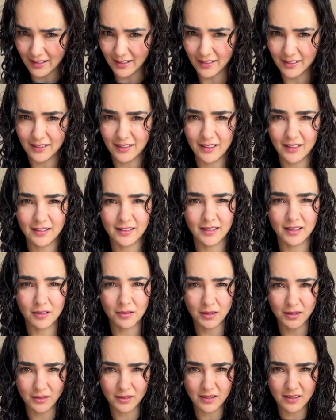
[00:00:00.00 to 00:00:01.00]
And when it
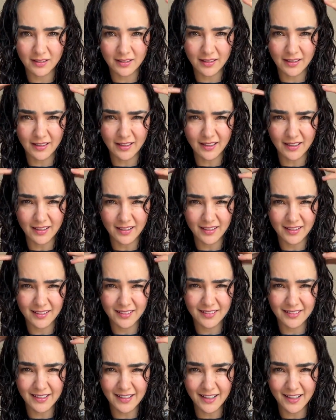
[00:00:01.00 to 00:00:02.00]
dries like
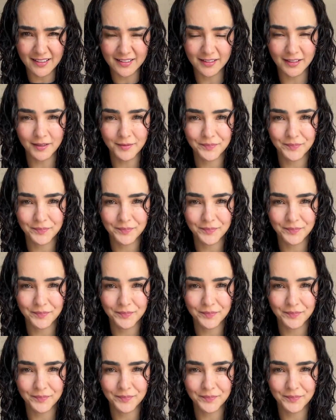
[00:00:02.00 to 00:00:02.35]
this?